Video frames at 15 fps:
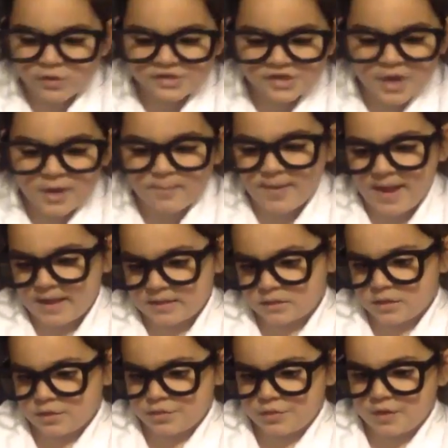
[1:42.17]
We'll check
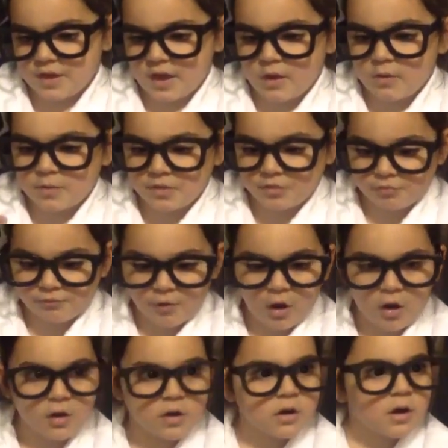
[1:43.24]
back to see how these
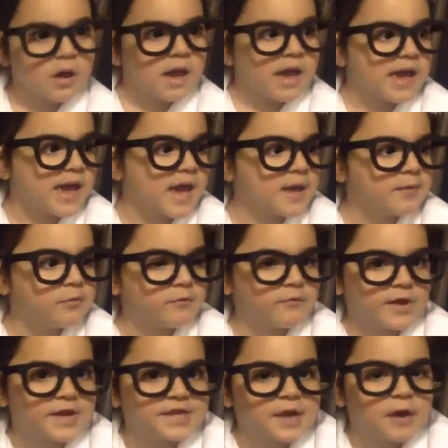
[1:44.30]
rock, and we'll
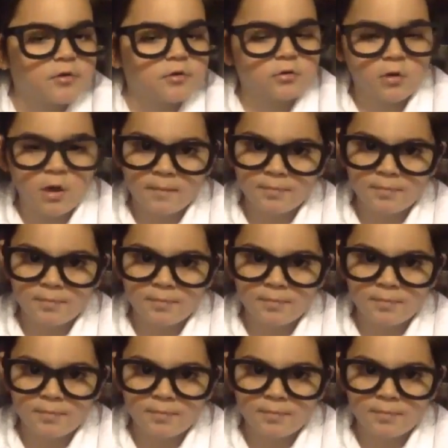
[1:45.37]
write down our